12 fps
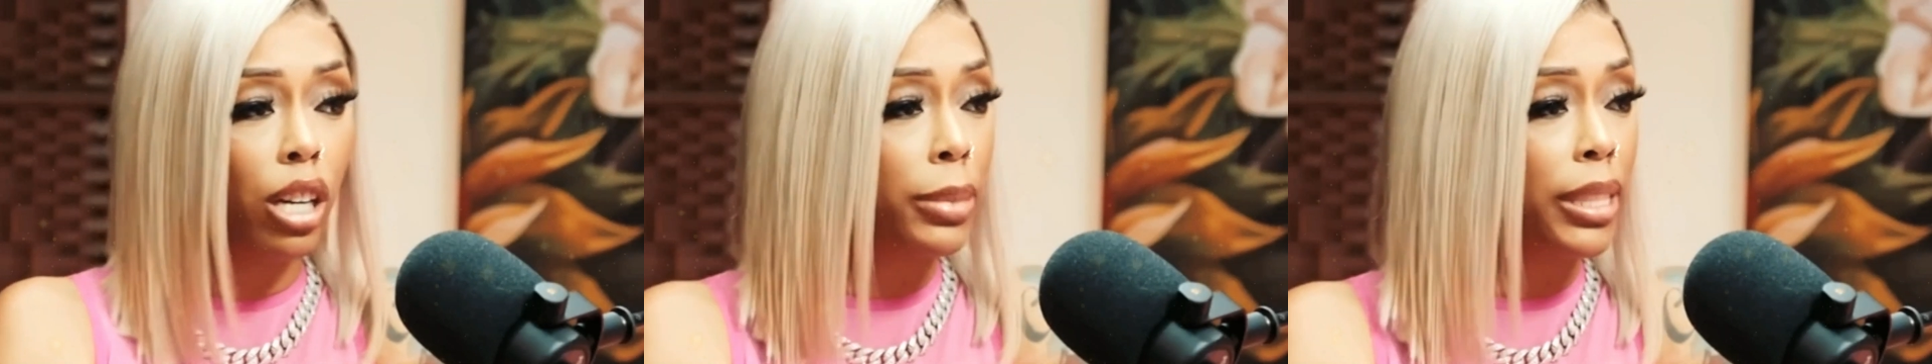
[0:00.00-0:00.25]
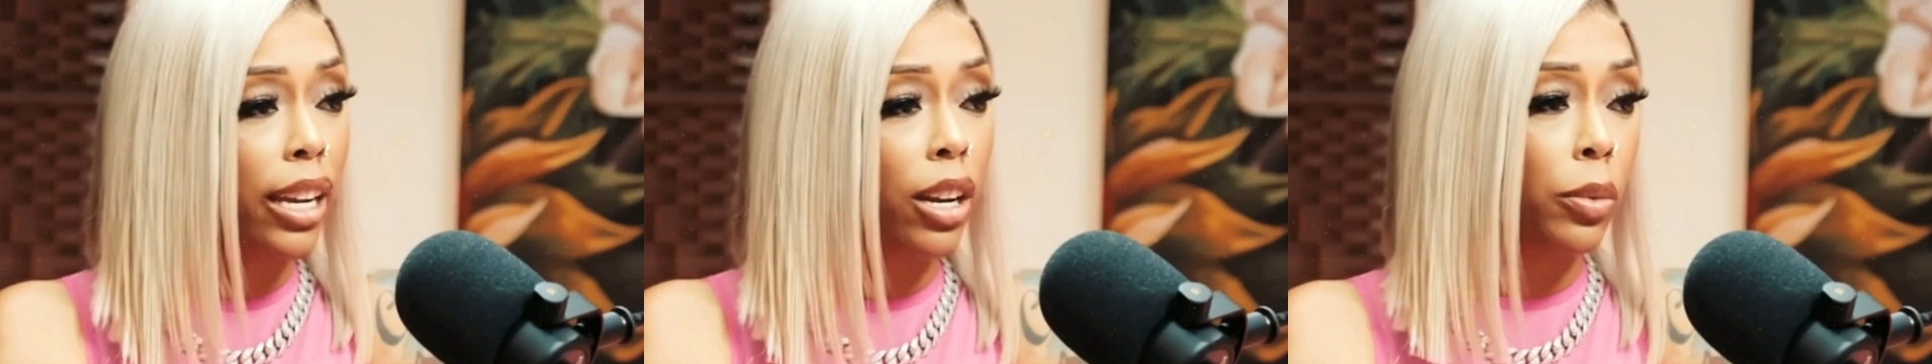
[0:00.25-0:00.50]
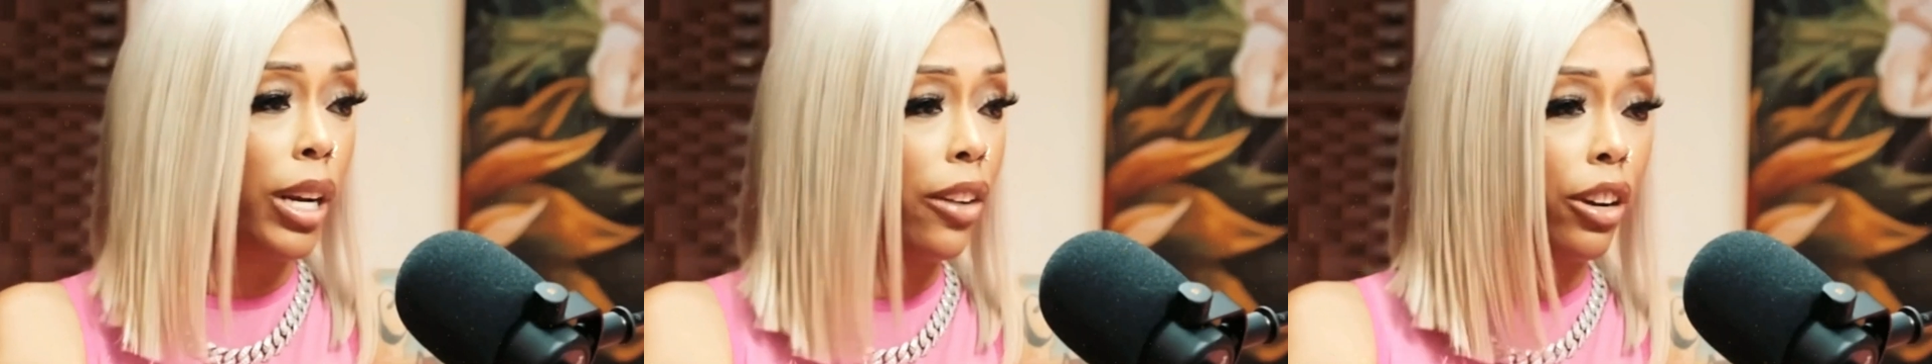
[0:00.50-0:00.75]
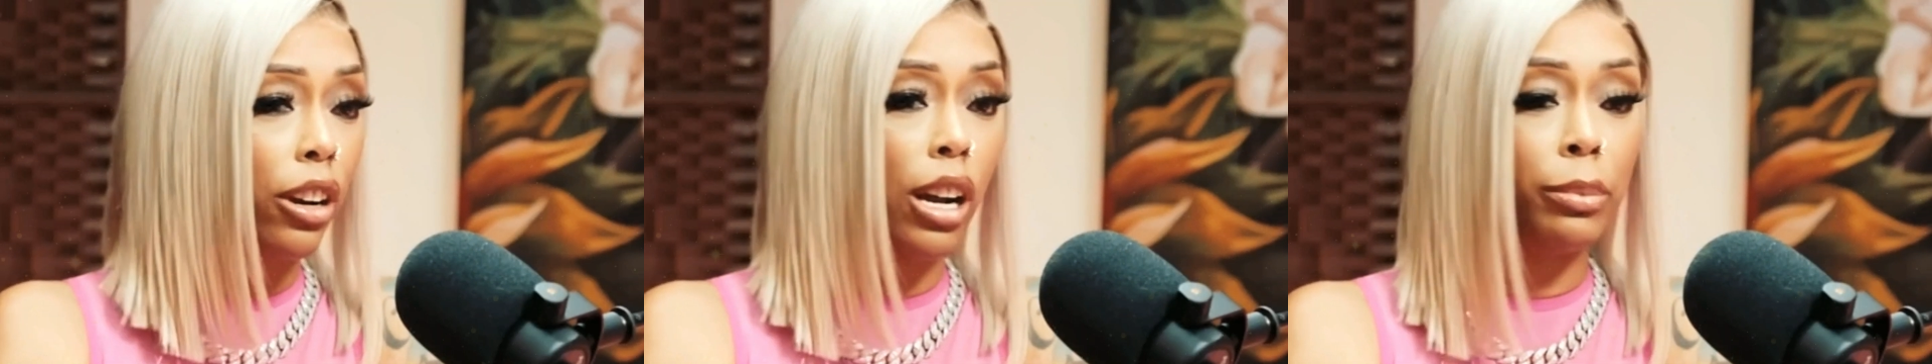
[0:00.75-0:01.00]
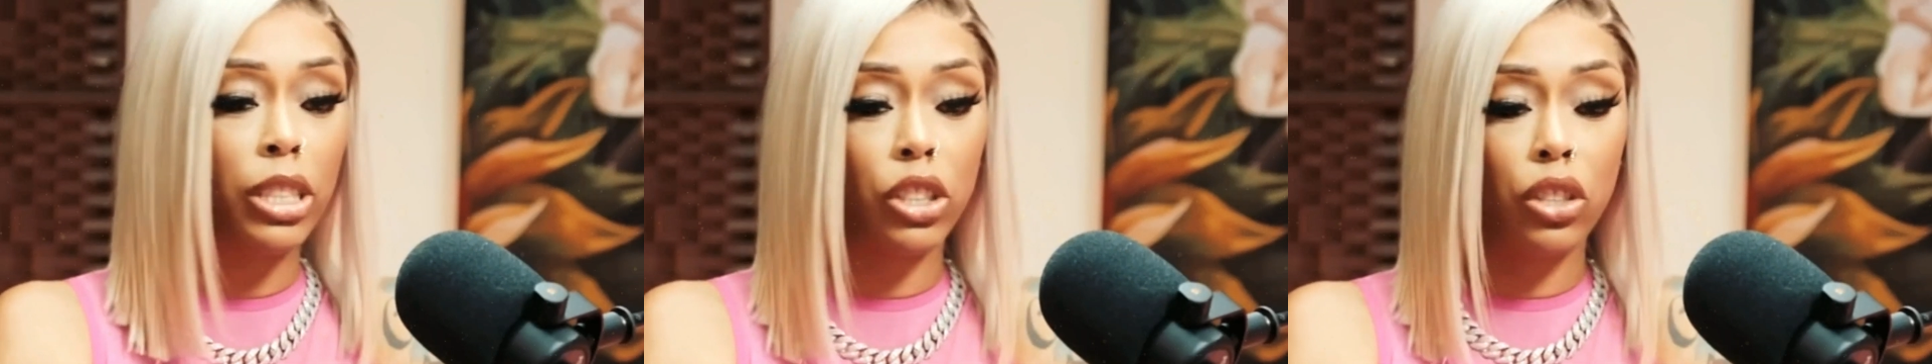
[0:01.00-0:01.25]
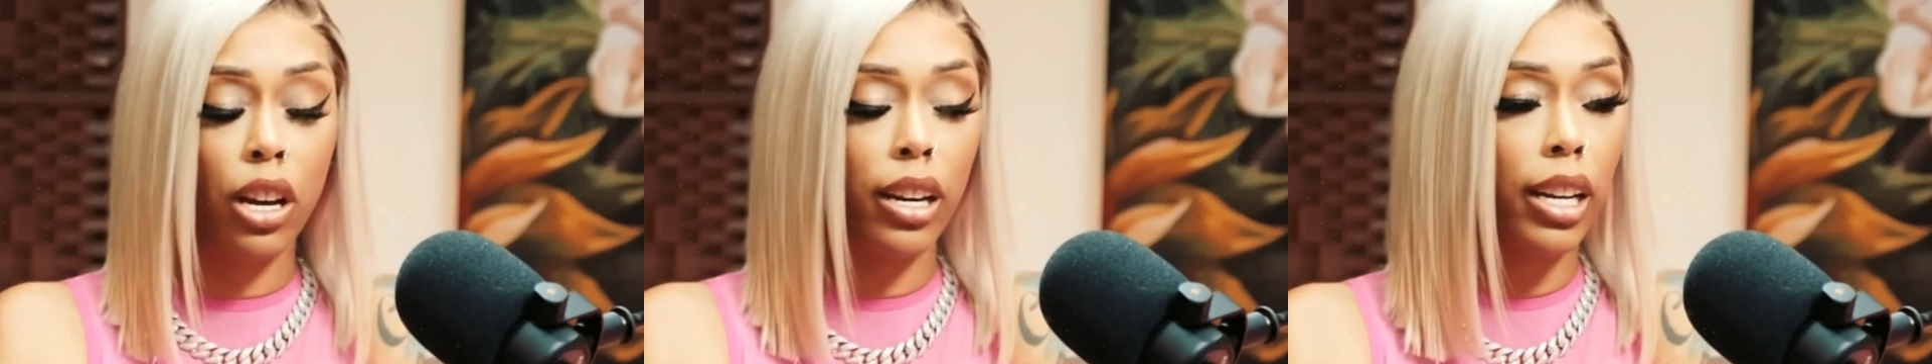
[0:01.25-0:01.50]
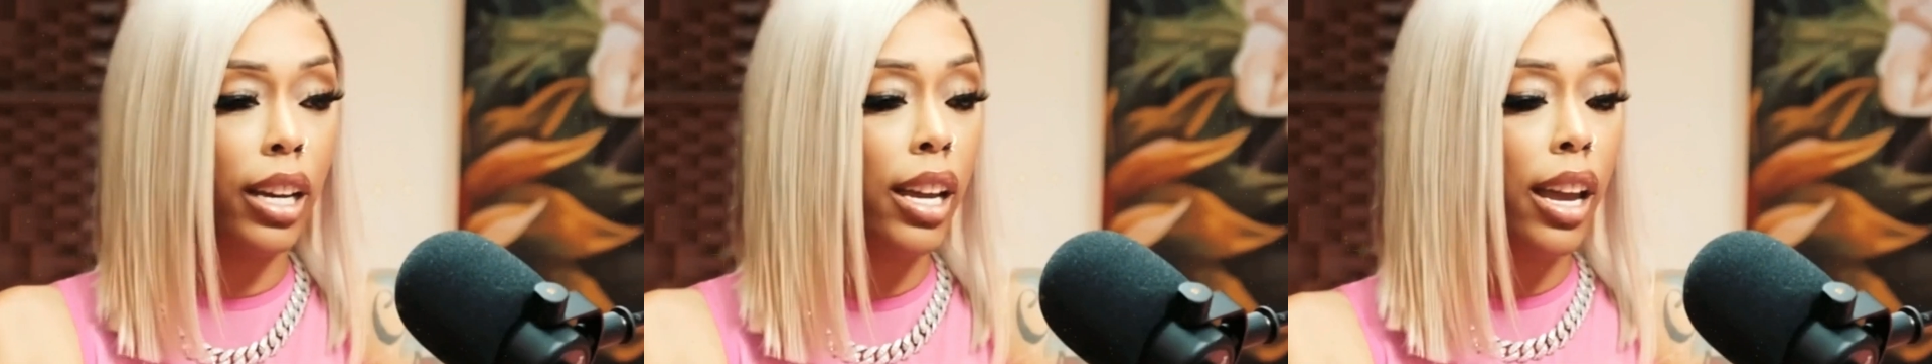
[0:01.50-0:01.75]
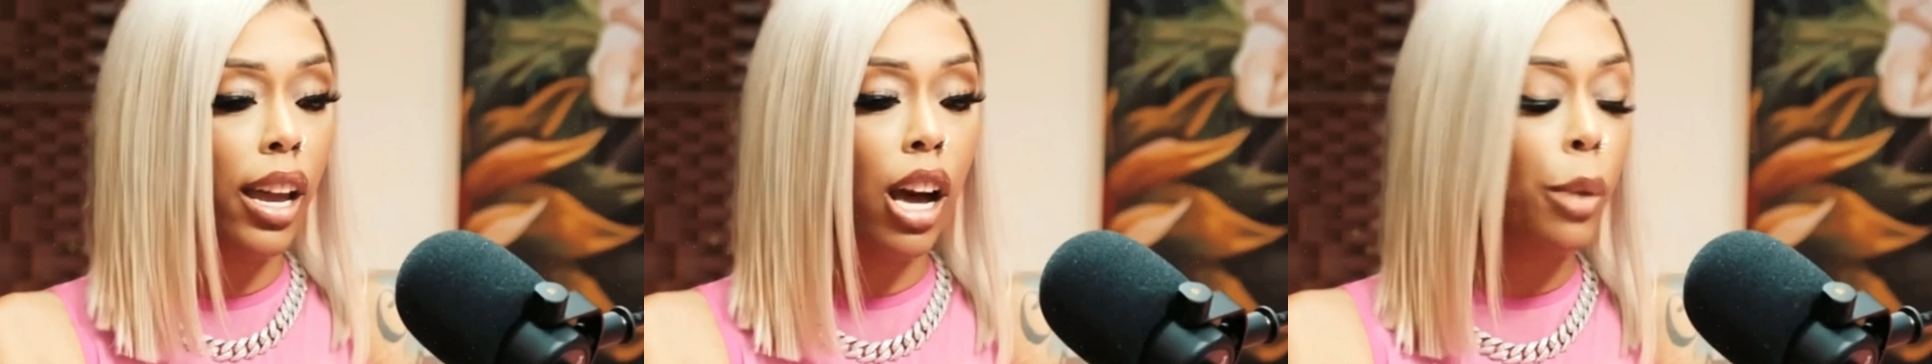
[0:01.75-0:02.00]
What was supposed to be a routine
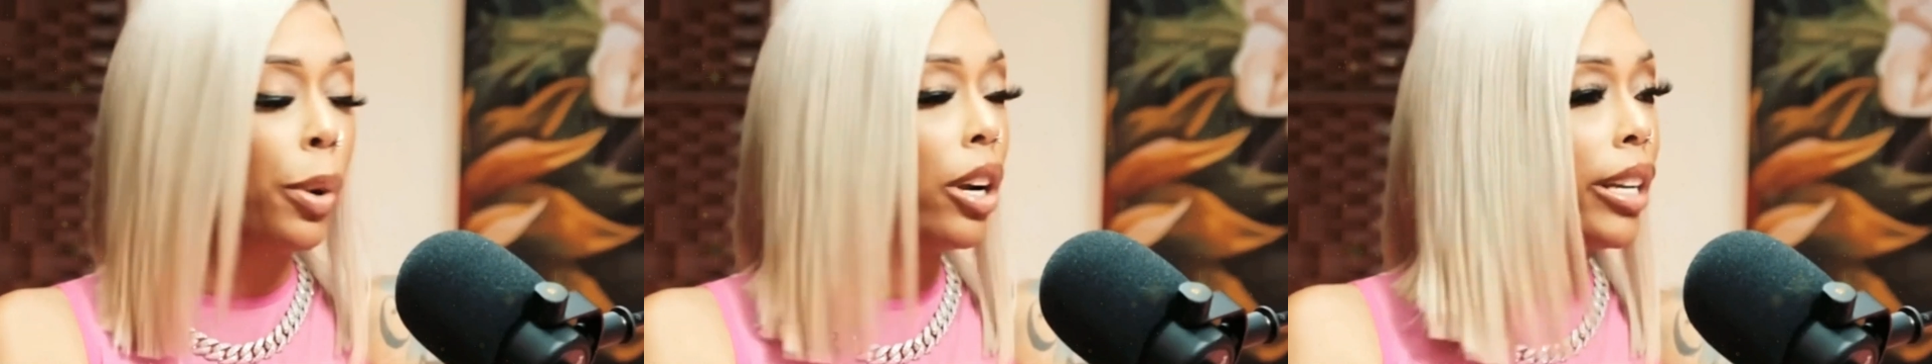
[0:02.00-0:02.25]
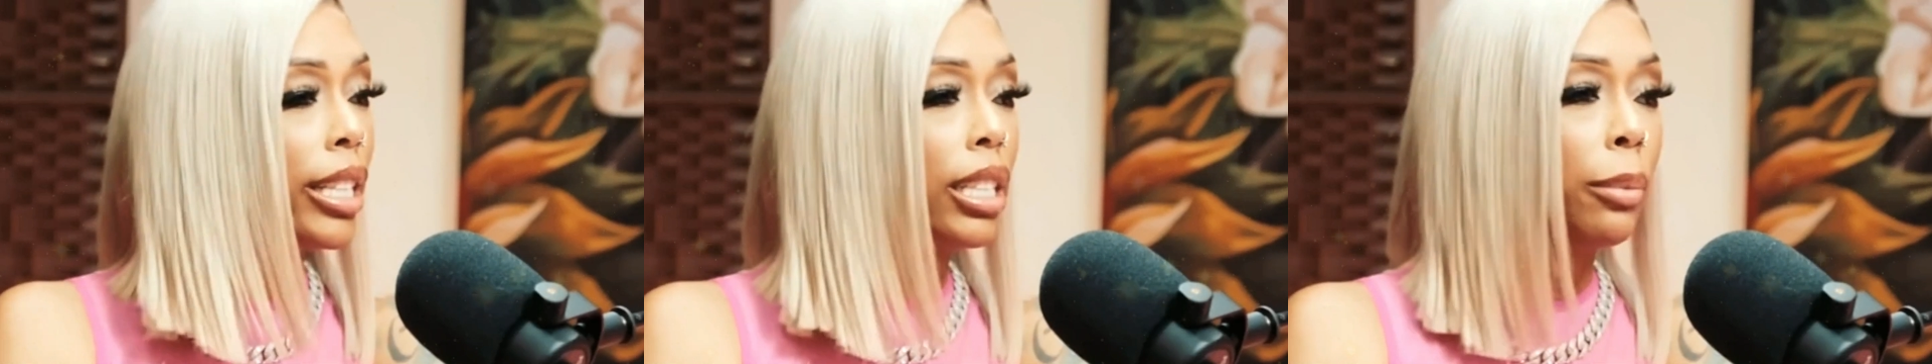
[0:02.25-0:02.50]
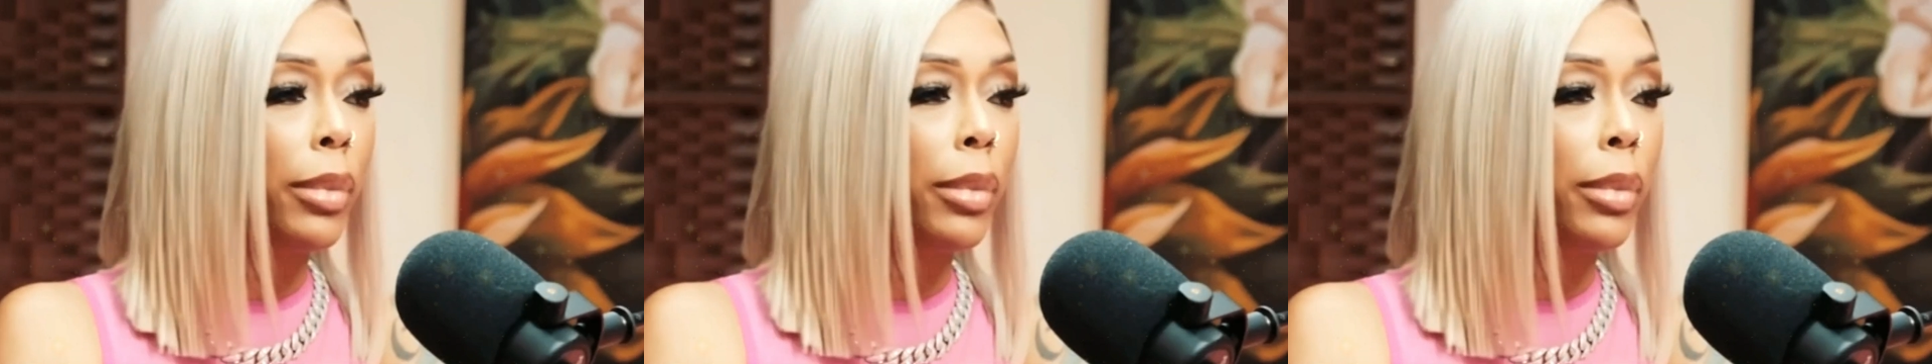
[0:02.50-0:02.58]
hearing just